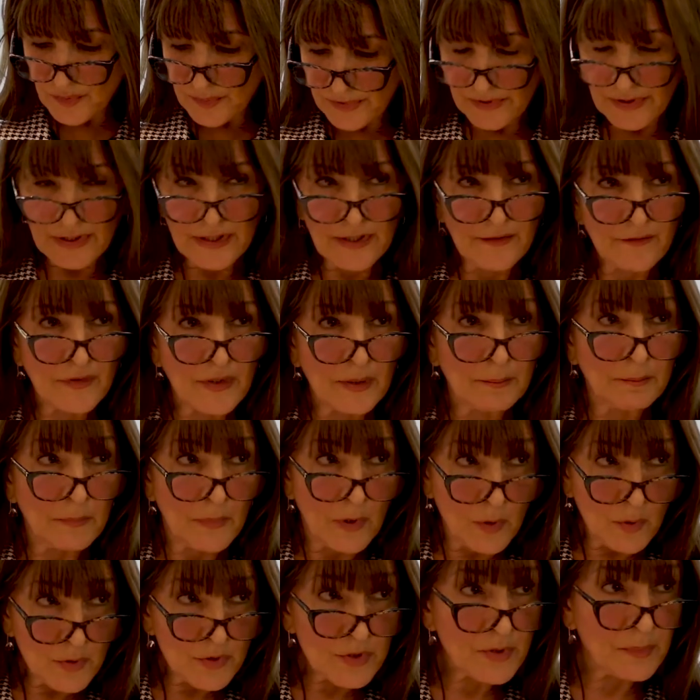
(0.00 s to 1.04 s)
believe that
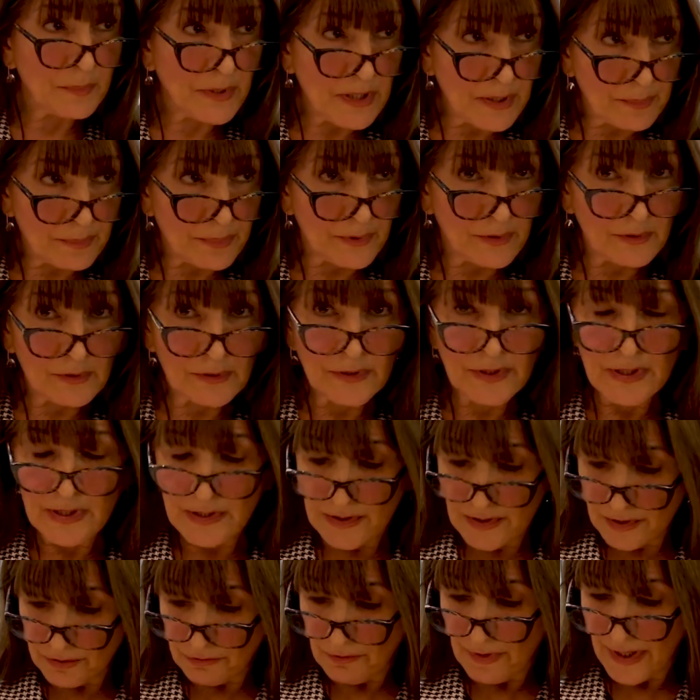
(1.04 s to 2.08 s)
most people
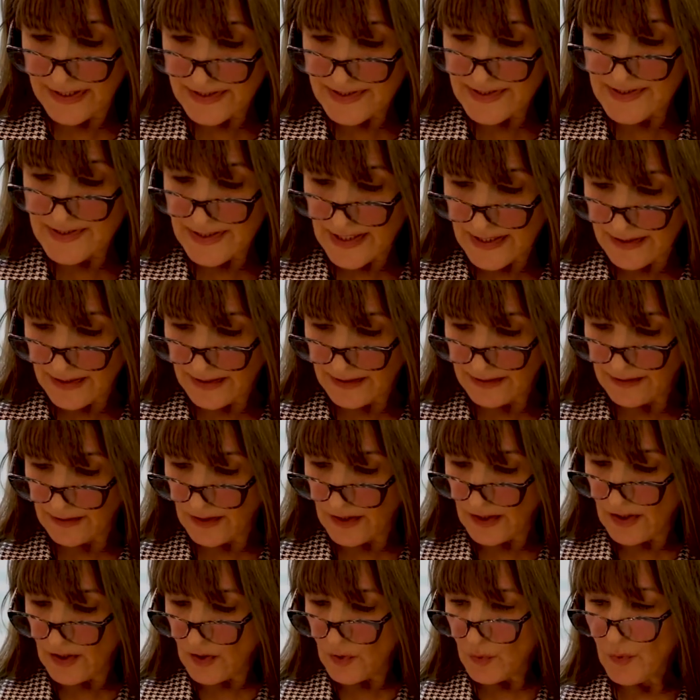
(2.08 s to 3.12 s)
in the right setting,
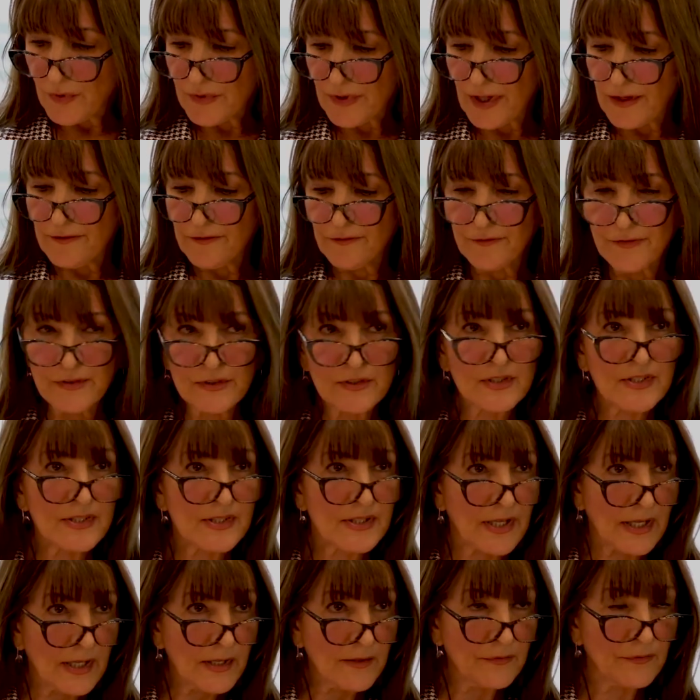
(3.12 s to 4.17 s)
where they feel
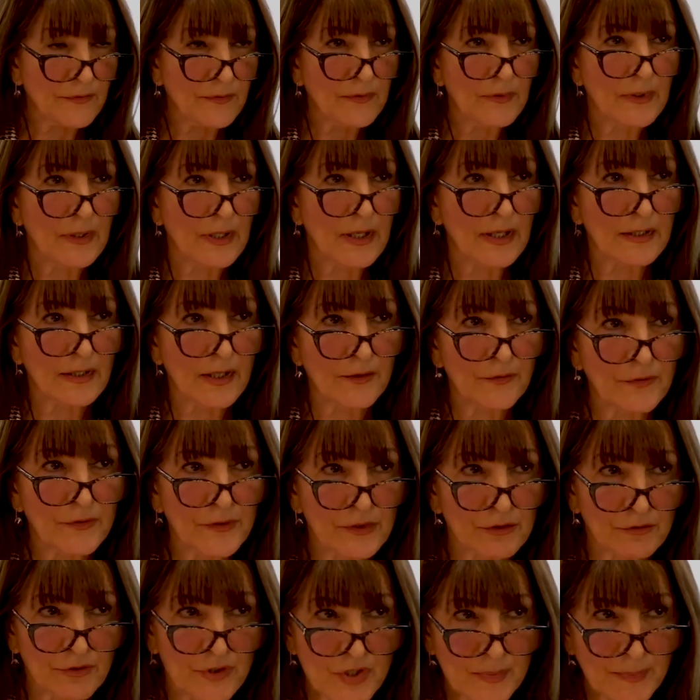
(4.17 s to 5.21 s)
safe and they
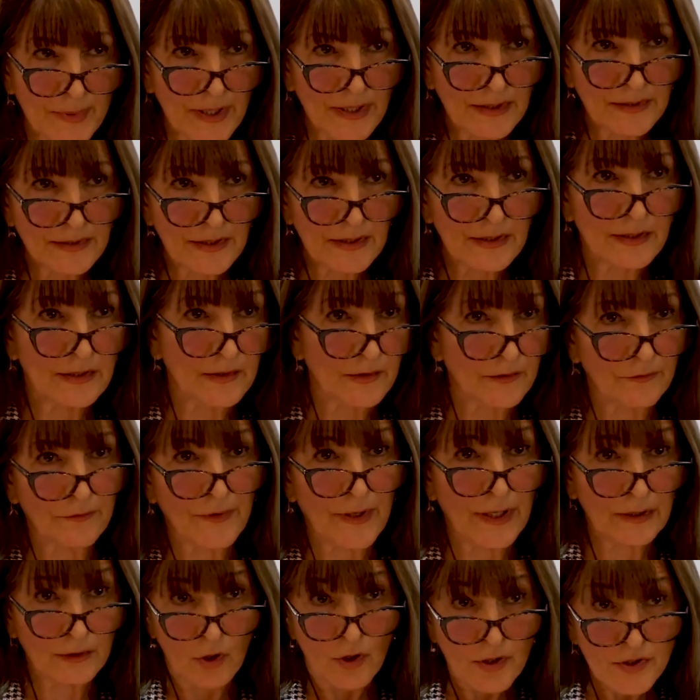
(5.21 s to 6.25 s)
feel respected, and in
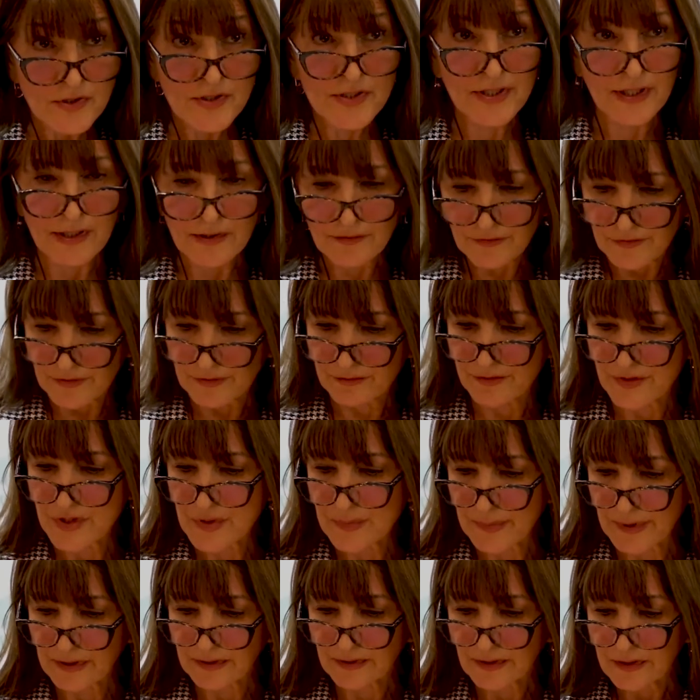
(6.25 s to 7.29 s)
fact are safe and
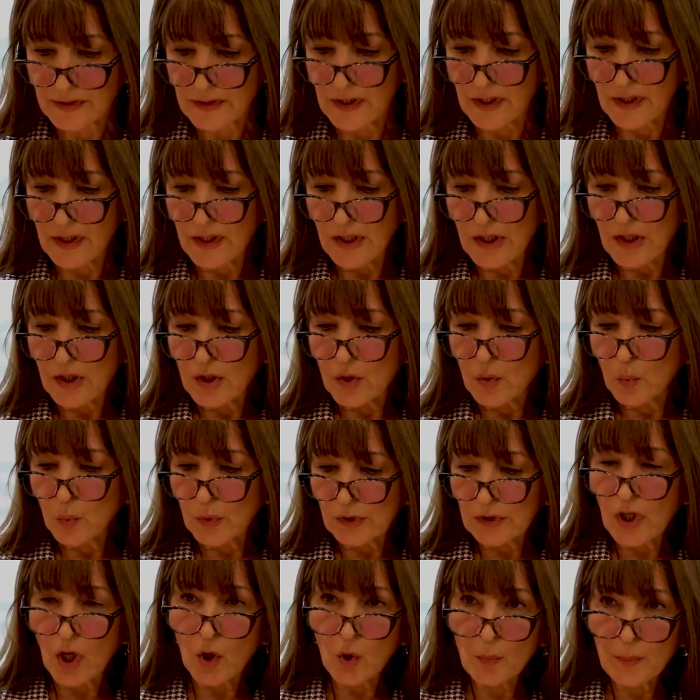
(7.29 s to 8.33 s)
respected,
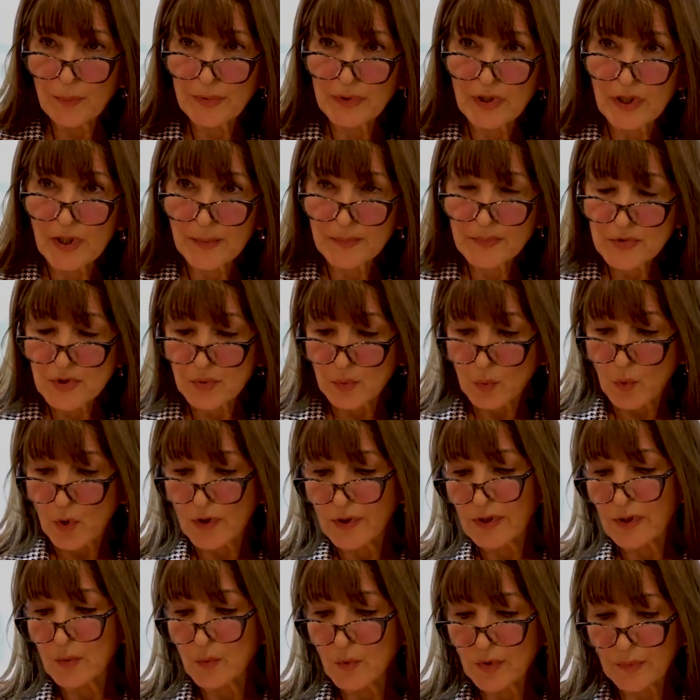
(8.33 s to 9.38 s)
will open up to
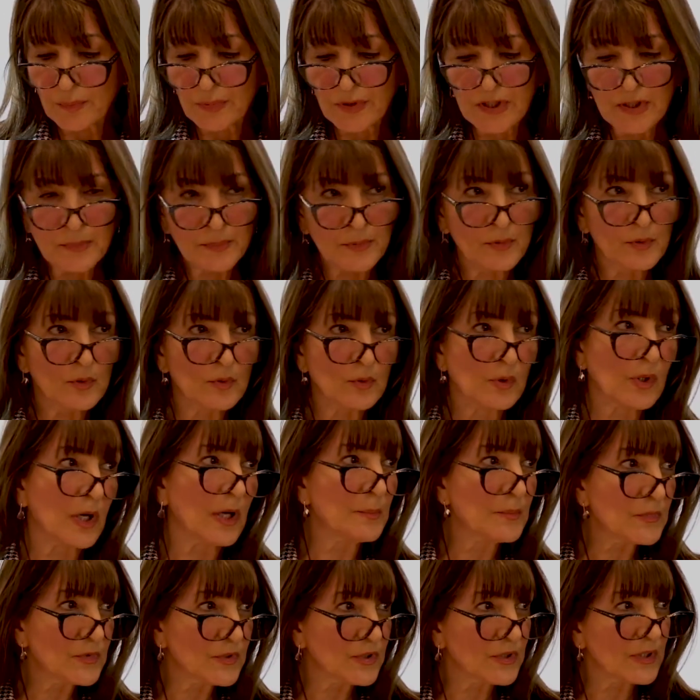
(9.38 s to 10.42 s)
working with people who
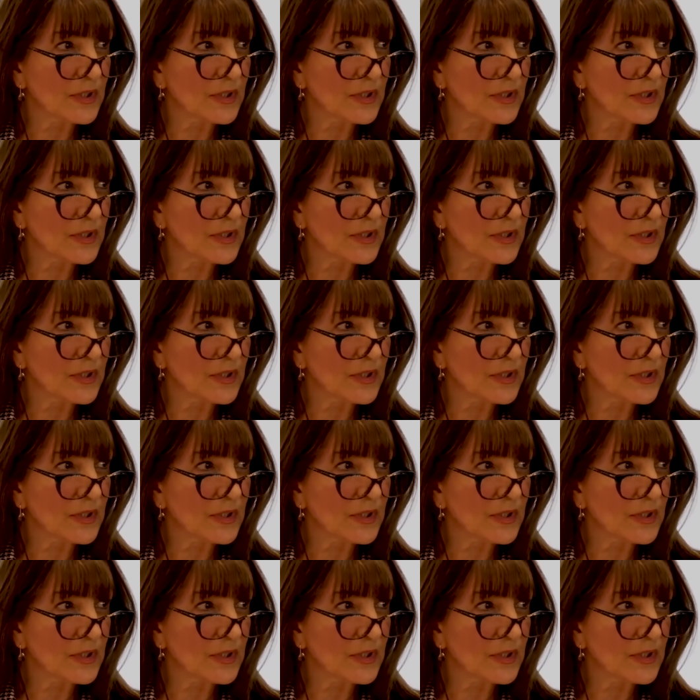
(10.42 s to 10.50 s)
come to